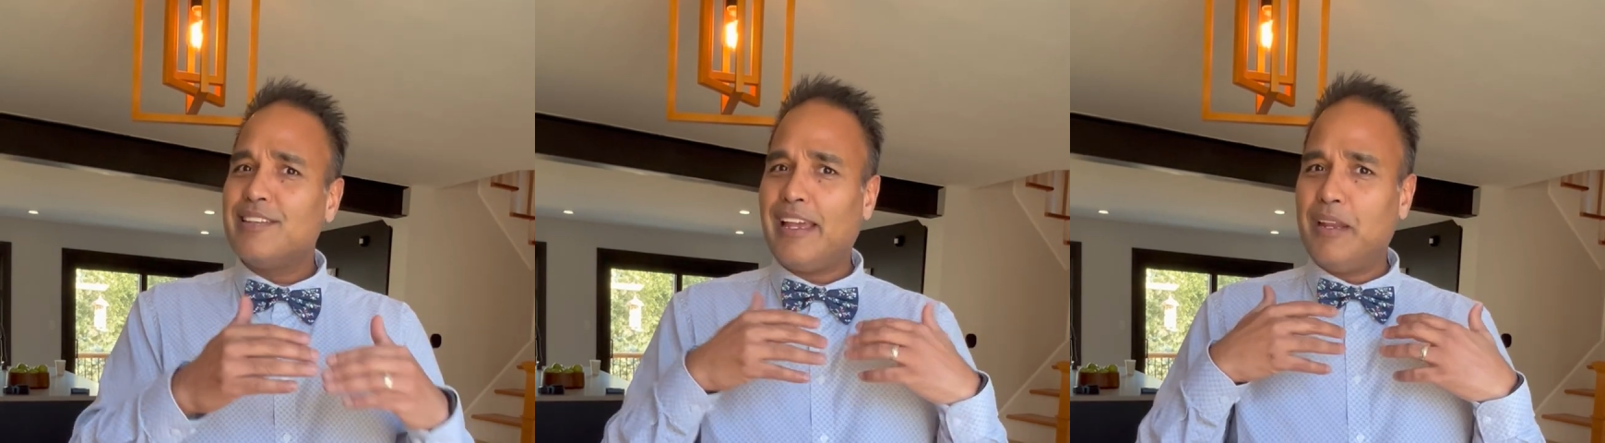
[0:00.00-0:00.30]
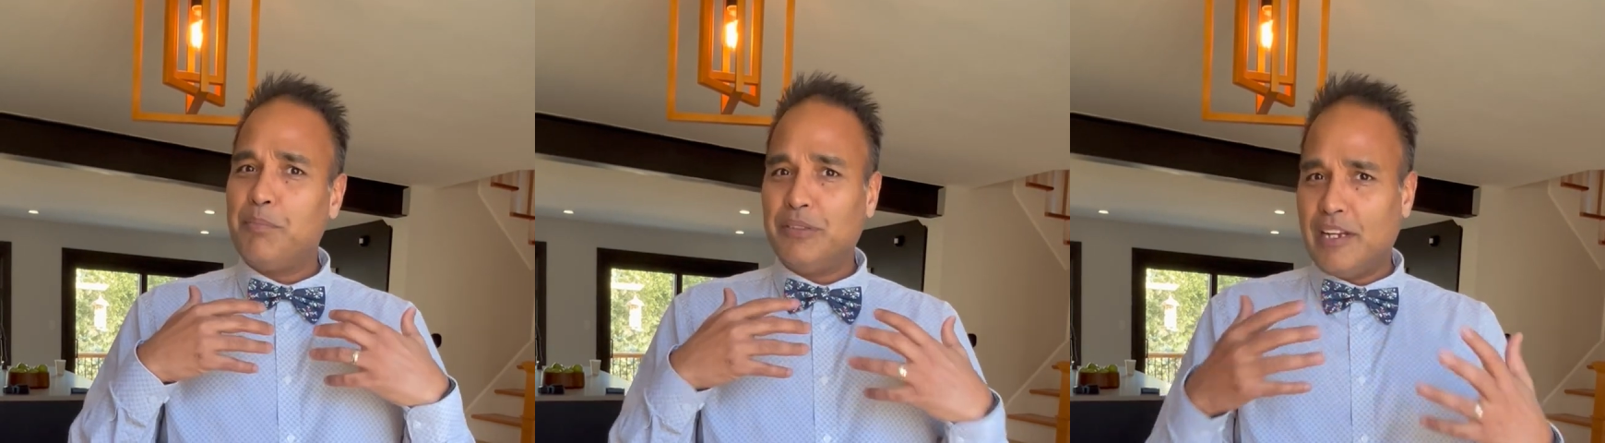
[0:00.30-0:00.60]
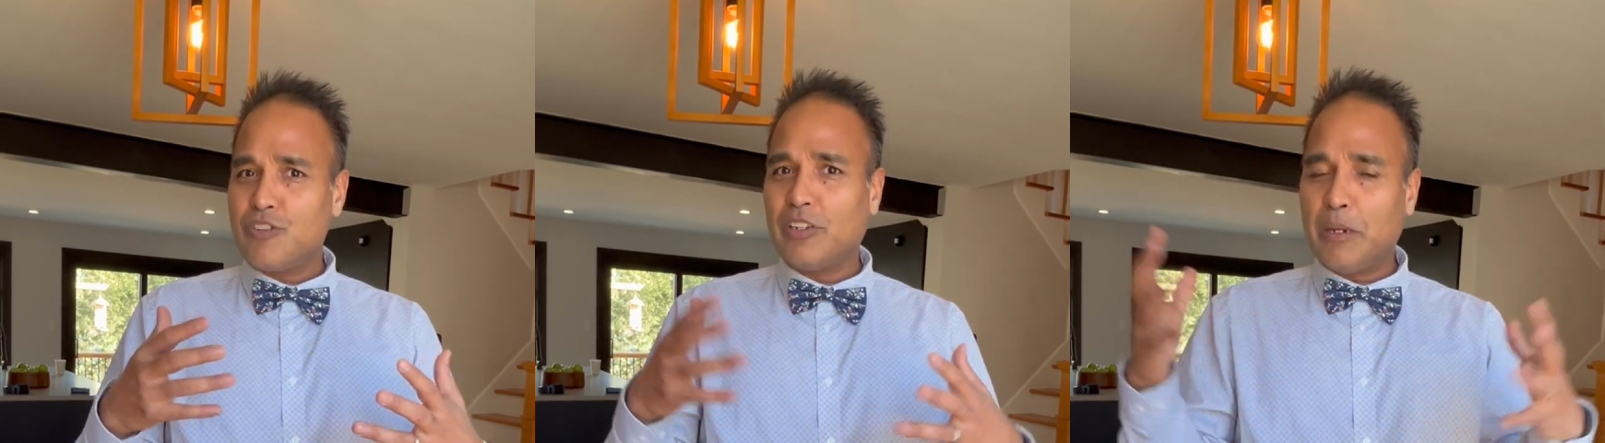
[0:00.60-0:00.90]
and
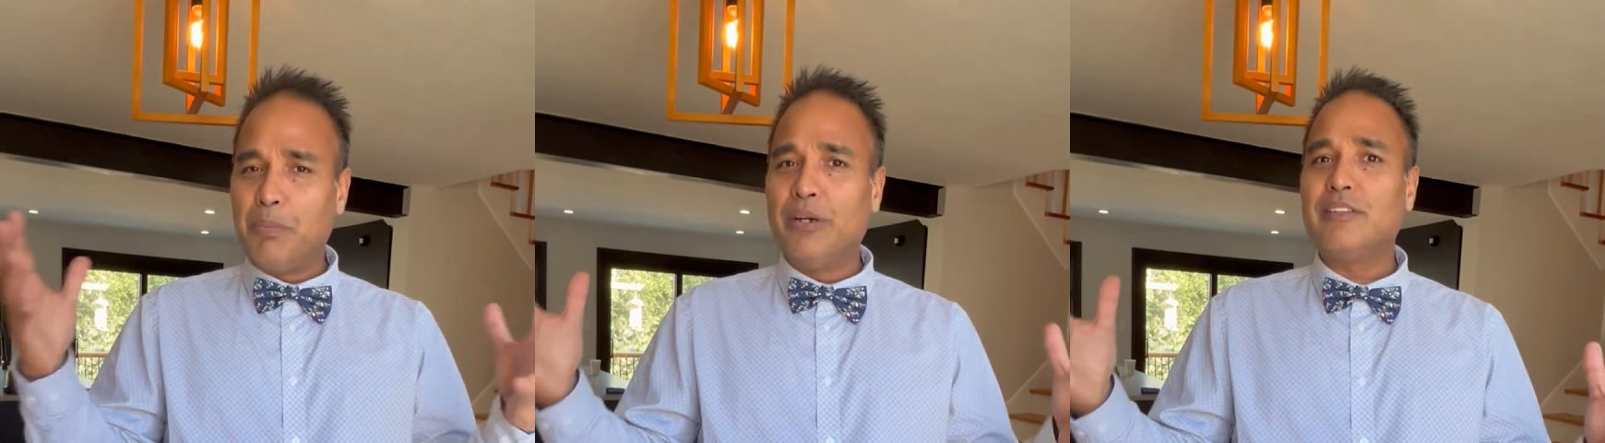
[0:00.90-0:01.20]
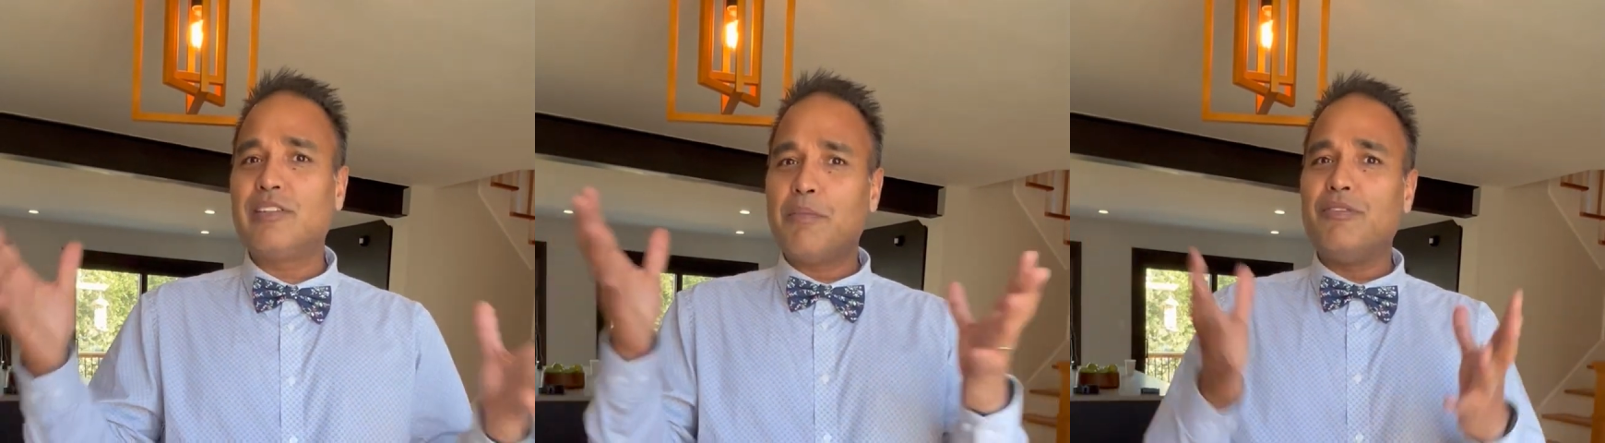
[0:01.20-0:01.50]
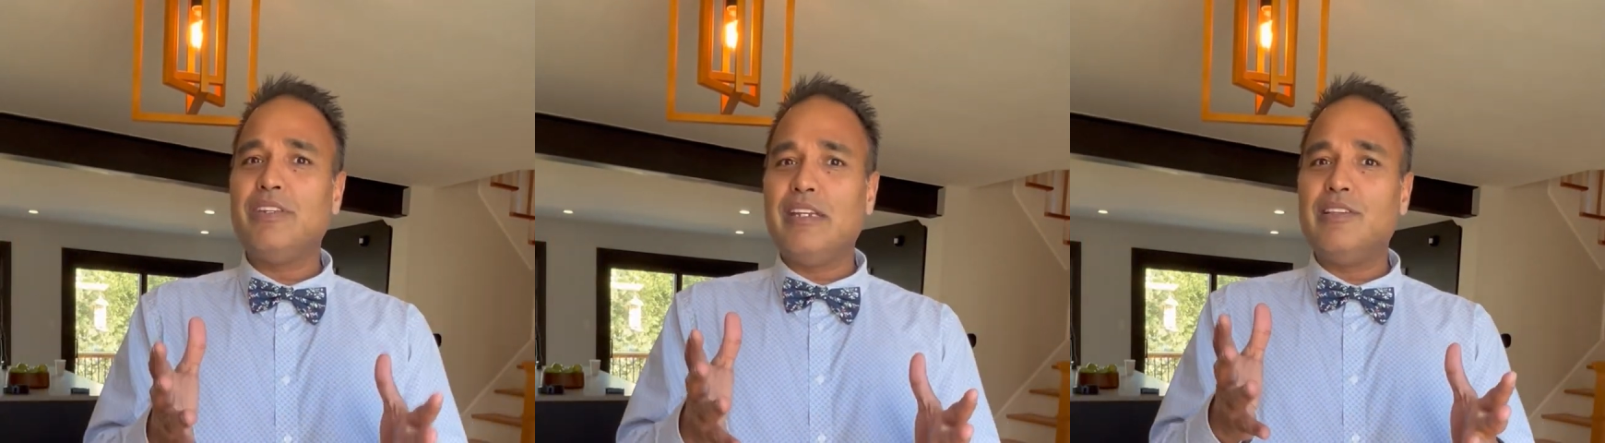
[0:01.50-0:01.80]
potentially put some of
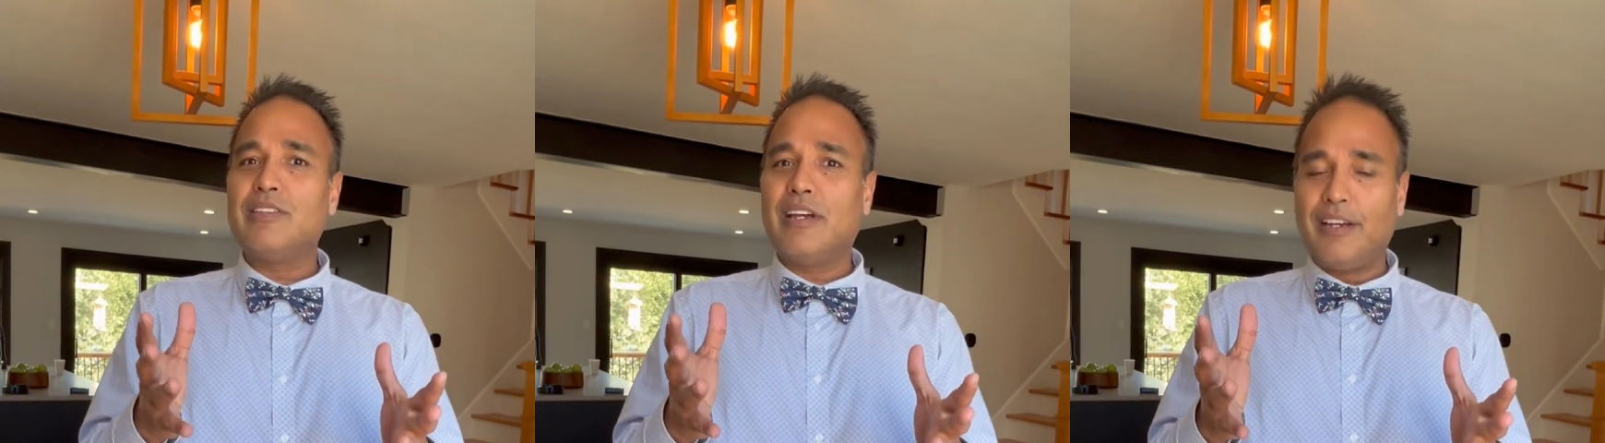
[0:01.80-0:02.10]
these